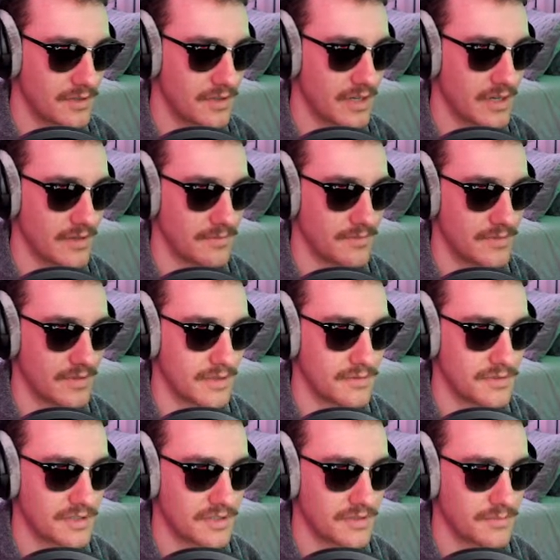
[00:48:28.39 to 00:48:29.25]
Oh yeah,
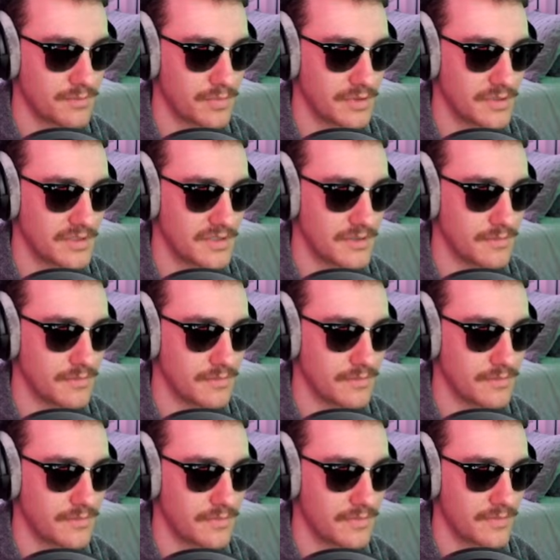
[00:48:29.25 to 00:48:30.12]
I was gonna put
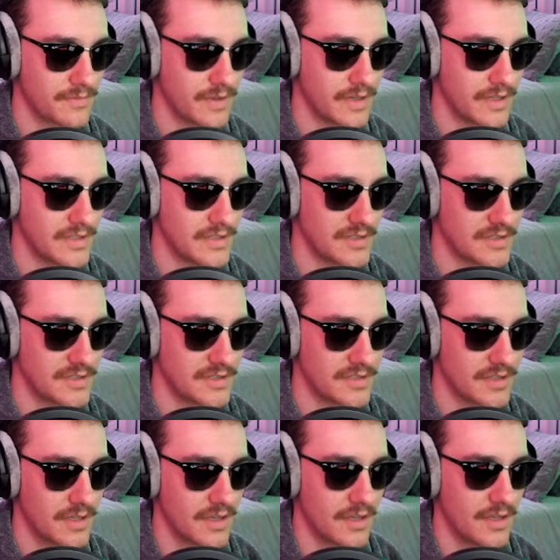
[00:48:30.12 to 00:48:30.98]
some
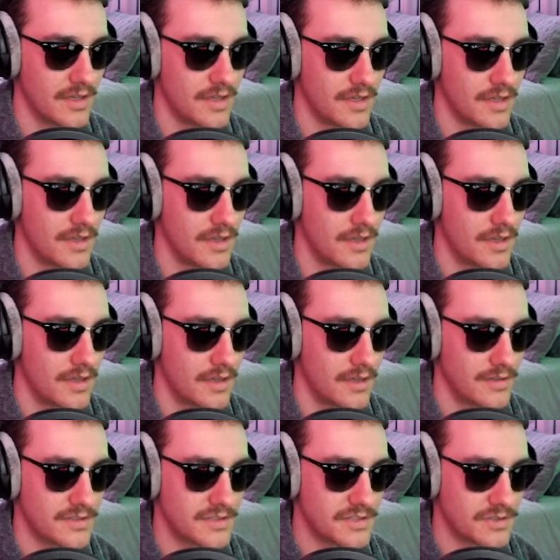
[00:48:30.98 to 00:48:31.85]
phase
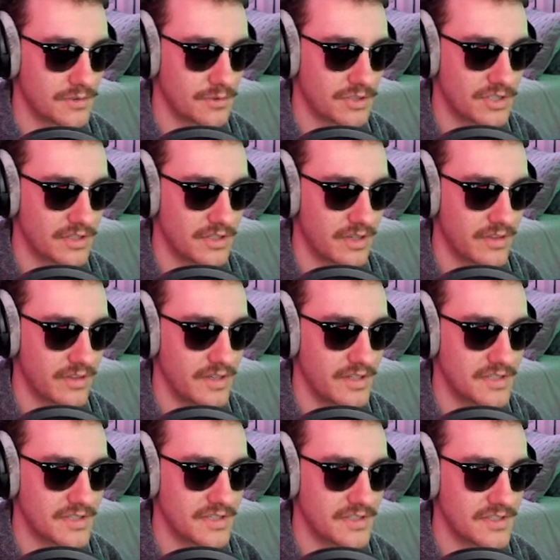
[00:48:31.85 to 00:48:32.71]
distortion on
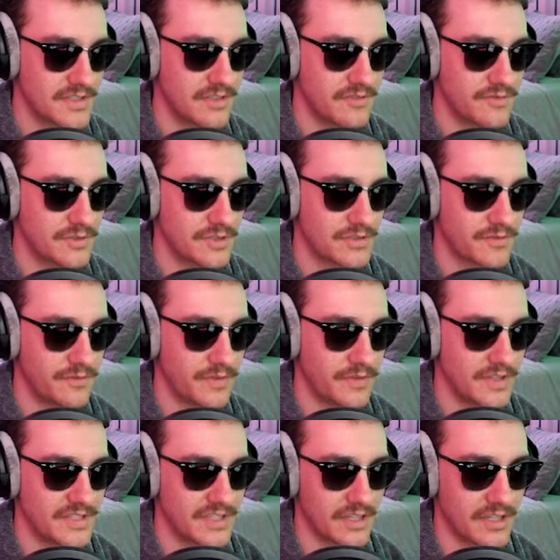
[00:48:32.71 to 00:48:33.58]
this and see if just
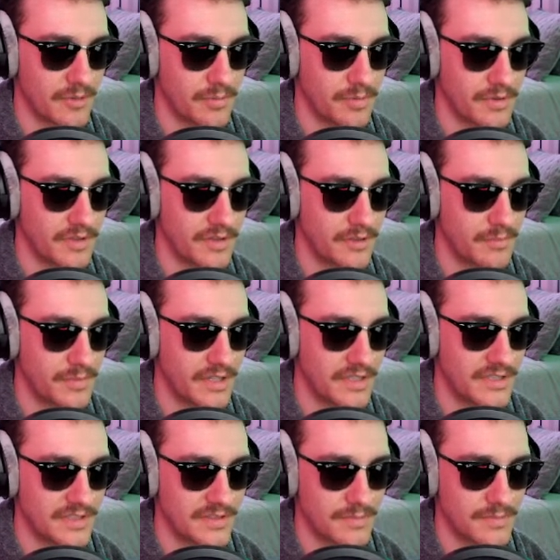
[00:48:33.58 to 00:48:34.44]
fuzzing it up a little
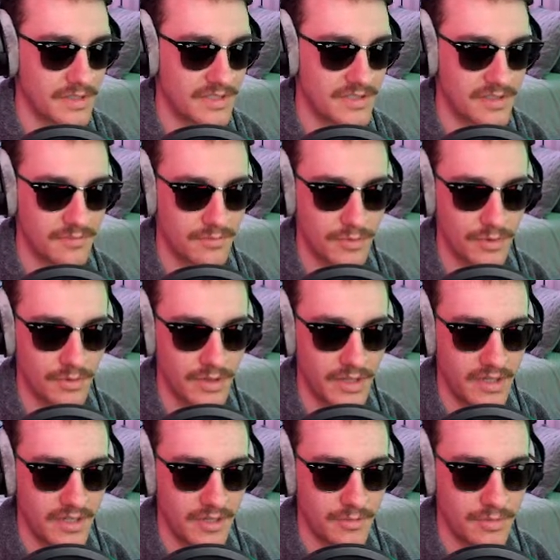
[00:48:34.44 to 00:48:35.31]
makes it more
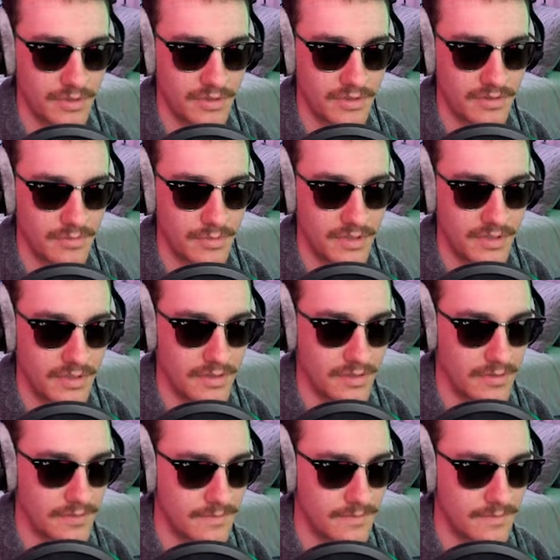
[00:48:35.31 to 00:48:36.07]
likable to me.